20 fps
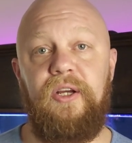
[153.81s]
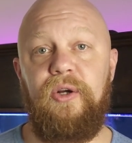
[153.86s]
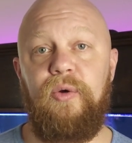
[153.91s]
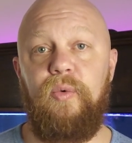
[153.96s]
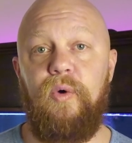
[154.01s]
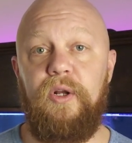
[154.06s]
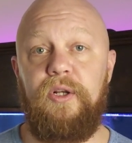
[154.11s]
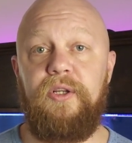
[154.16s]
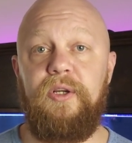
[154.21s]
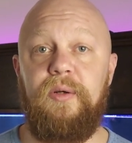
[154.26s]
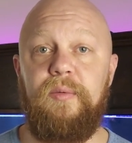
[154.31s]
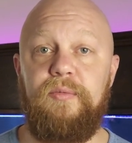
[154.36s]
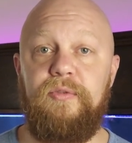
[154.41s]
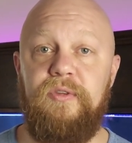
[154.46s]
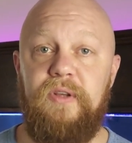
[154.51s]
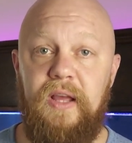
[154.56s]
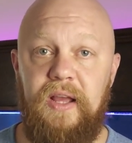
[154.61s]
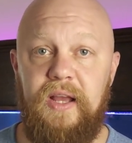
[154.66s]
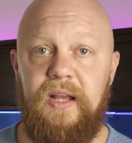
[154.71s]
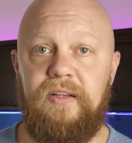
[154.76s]
What comes
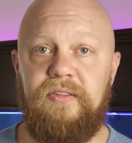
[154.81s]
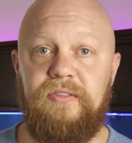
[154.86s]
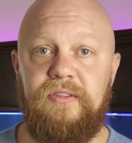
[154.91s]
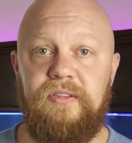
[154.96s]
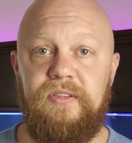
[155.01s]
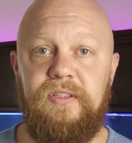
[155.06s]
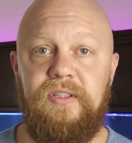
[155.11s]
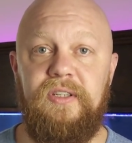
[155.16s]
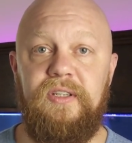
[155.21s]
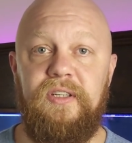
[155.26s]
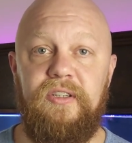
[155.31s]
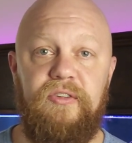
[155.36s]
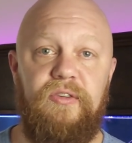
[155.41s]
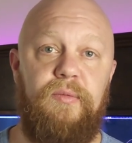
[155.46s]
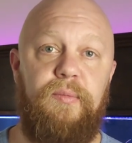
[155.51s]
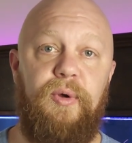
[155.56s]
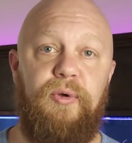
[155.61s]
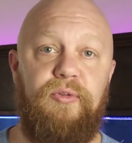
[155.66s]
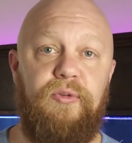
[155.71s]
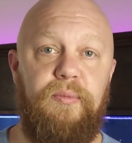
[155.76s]
next is
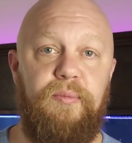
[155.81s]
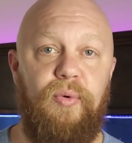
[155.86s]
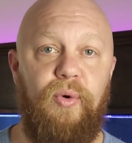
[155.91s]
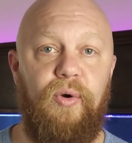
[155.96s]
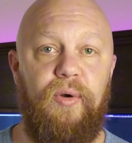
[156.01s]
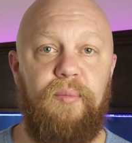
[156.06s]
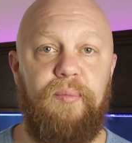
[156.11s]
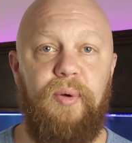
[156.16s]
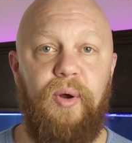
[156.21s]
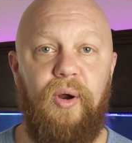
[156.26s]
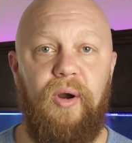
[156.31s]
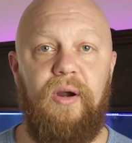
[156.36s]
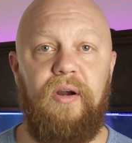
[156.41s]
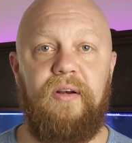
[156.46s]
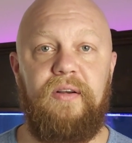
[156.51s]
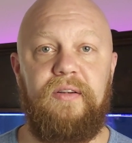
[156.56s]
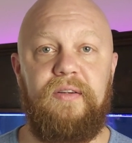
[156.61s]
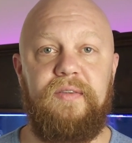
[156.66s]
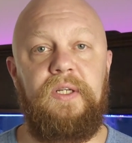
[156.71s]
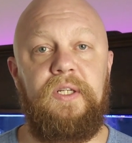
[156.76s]
the most important part.
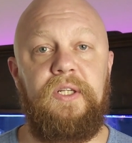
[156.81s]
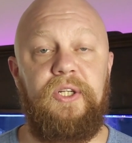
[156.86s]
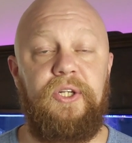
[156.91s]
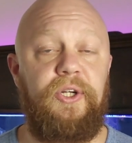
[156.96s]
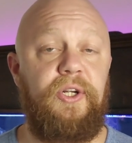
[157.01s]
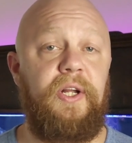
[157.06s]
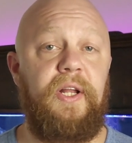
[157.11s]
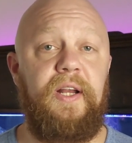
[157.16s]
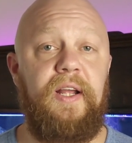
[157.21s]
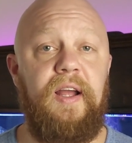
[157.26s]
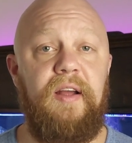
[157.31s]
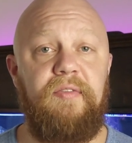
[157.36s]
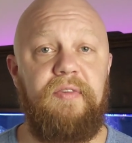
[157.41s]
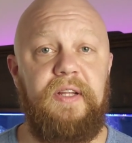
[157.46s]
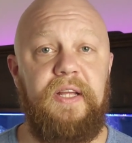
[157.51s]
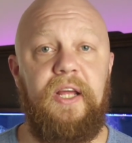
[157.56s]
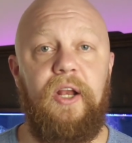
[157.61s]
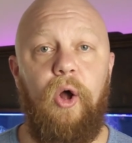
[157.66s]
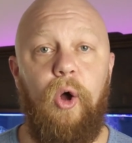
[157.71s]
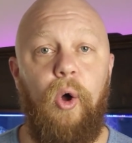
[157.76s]
Now, you're going to have to
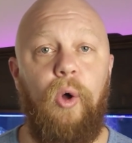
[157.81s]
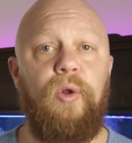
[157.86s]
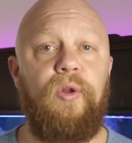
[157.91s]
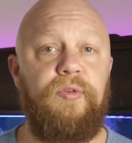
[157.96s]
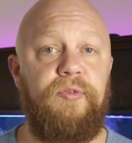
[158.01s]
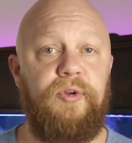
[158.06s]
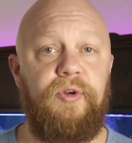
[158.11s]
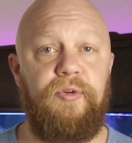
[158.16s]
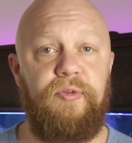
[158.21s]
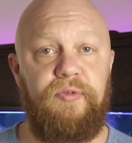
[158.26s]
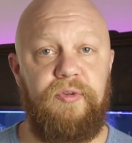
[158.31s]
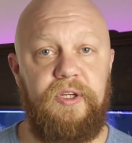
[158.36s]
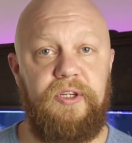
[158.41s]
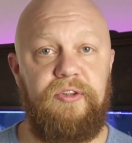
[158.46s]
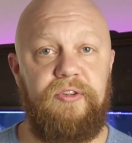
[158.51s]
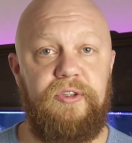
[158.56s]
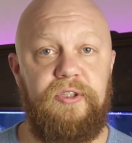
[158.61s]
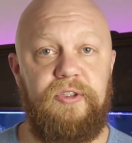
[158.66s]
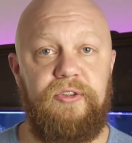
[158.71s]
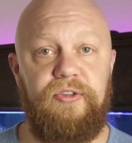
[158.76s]
get all of your
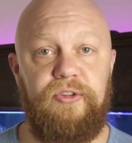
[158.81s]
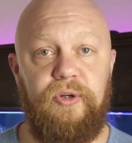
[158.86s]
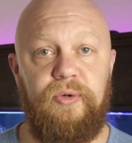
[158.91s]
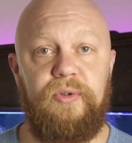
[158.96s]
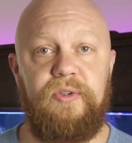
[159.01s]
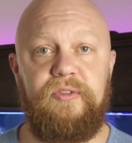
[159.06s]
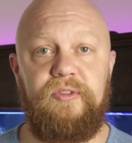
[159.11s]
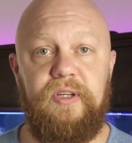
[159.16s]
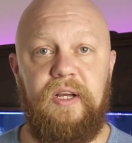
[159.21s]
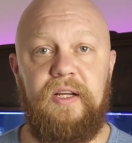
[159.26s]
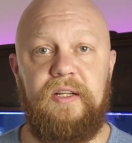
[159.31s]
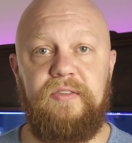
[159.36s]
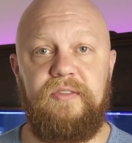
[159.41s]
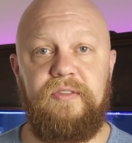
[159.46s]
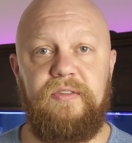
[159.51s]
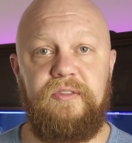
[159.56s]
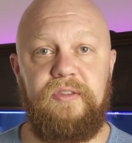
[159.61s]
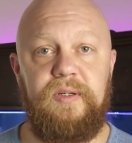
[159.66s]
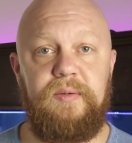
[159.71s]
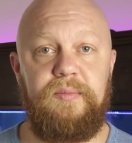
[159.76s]
fish that's showing signs
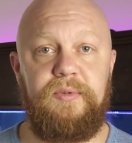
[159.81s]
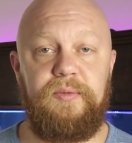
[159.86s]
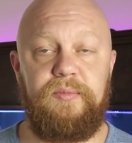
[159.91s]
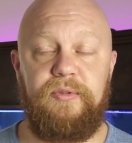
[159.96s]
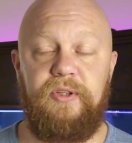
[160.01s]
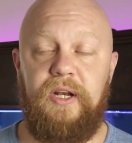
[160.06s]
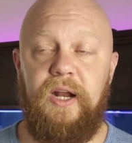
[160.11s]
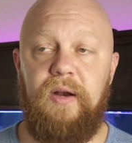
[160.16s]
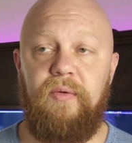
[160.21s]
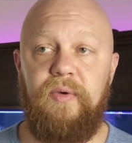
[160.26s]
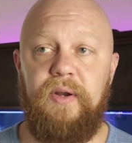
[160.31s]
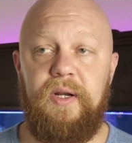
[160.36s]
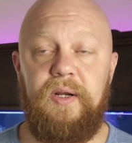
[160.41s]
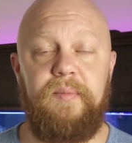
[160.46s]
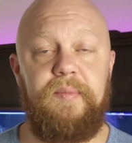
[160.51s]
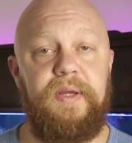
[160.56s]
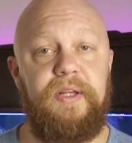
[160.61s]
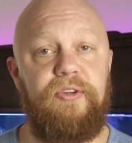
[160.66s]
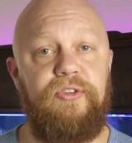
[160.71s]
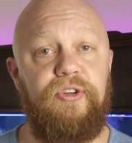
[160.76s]
and symptoms, and I
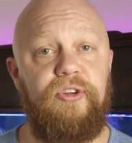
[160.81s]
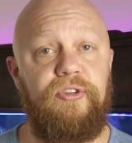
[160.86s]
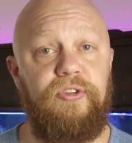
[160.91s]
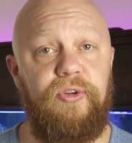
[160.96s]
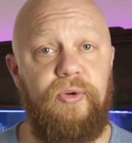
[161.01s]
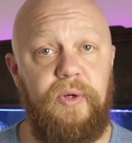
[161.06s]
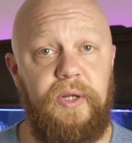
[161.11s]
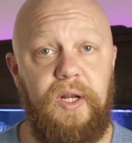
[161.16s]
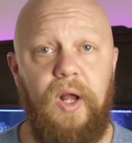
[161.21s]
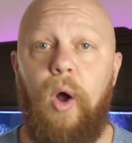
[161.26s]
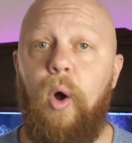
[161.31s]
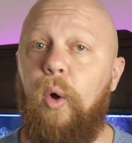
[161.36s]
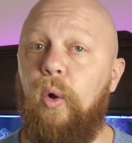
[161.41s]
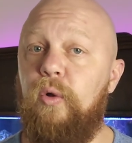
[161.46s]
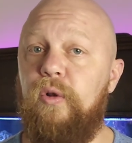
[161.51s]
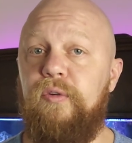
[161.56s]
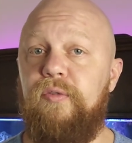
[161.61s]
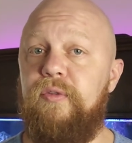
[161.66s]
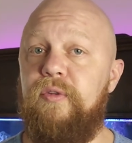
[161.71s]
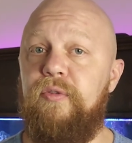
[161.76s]
recommend just doing
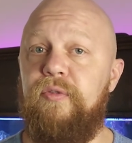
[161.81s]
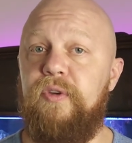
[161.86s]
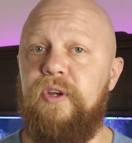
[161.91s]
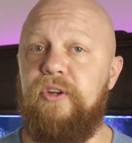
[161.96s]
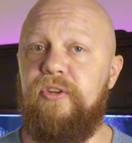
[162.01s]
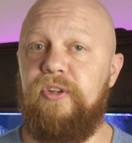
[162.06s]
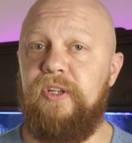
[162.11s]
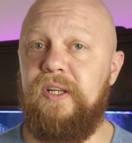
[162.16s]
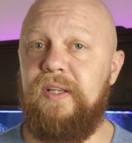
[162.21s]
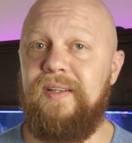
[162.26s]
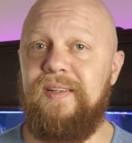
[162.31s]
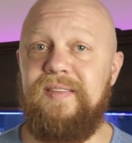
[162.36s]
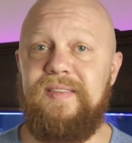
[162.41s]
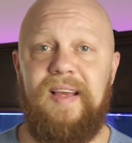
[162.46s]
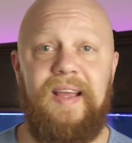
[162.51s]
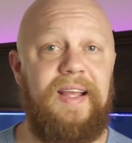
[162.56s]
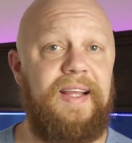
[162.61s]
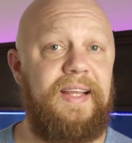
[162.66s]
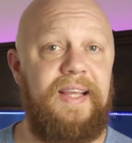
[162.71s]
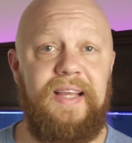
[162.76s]
all of the fish in the
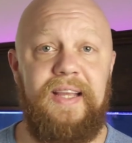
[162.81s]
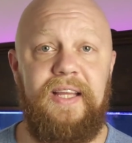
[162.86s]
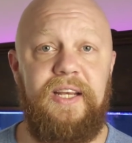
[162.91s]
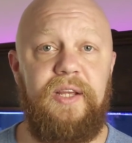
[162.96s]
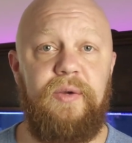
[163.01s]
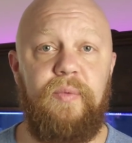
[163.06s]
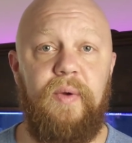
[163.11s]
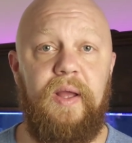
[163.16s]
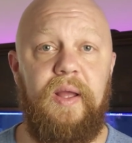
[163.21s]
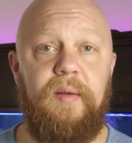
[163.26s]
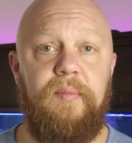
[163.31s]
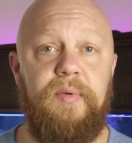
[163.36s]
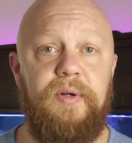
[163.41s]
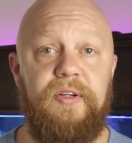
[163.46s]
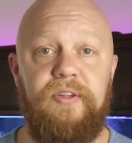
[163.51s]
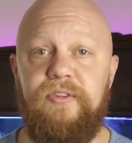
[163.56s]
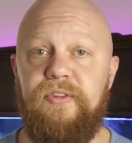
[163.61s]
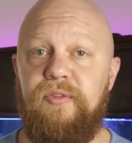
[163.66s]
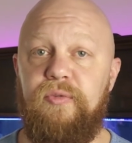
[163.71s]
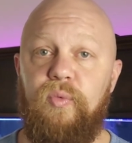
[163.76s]
tank anyway,
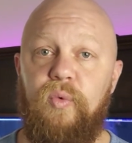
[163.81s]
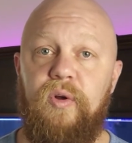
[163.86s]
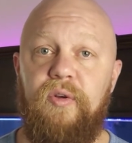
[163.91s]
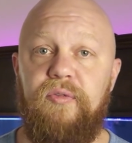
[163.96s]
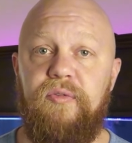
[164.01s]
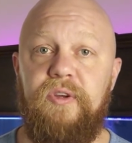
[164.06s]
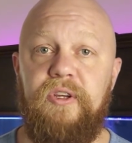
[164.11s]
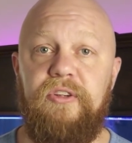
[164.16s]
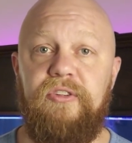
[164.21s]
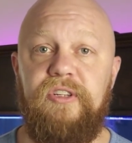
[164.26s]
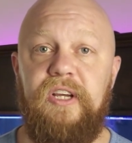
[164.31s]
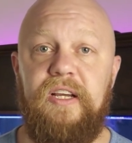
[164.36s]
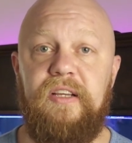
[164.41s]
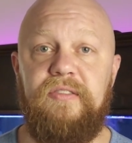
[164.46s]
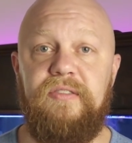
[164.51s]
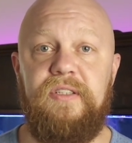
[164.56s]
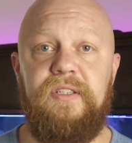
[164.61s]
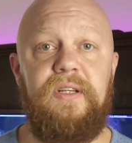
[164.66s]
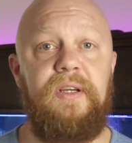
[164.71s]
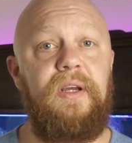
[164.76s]
because if one fish
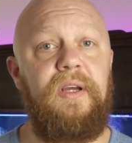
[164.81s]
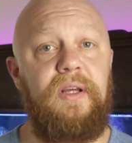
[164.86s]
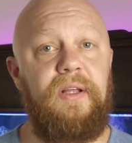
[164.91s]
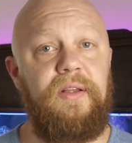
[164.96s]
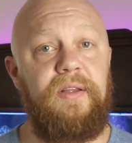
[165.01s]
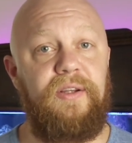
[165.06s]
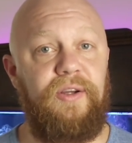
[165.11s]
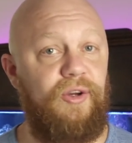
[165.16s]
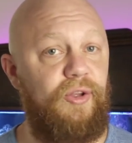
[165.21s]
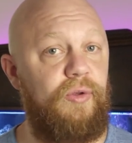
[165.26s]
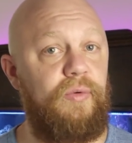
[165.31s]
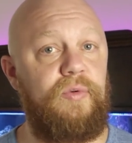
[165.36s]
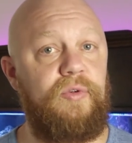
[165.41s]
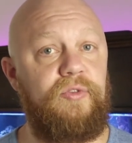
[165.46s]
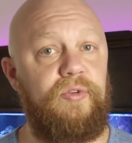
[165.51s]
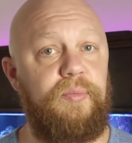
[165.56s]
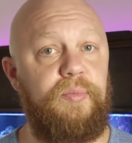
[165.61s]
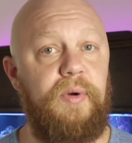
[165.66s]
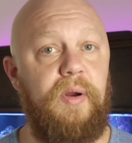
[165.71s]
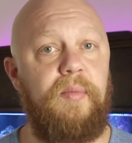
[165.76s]
has it, the other
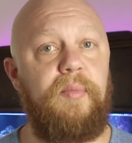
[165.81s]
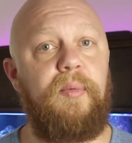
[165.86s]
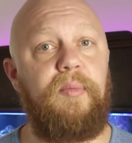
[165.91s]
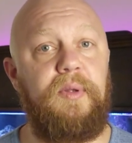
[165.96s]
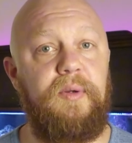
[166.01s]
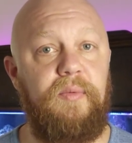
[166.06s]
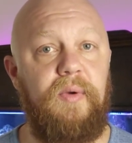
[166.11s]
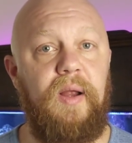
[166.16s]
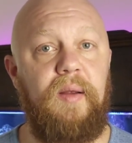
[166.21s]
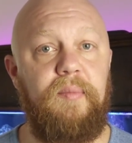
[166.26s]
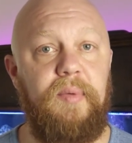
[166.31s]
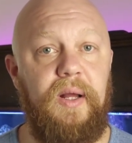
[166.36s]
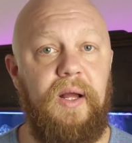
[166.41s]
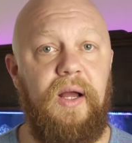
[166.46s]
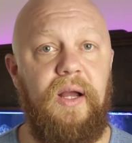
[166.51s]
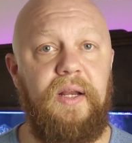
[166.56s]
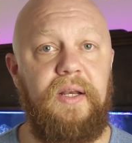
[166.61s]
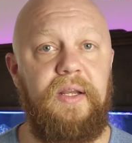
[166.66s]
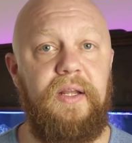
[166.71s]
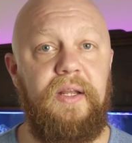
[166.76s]
ones are probably right
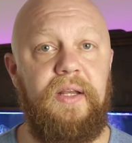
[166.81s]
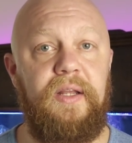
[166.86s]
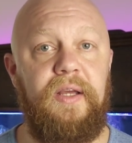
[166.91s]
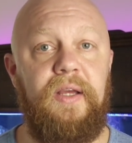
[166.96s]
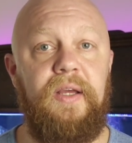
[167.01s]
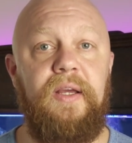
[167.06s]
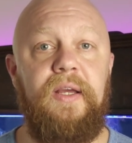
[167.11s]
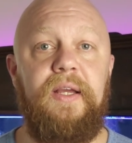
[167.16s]
behind it.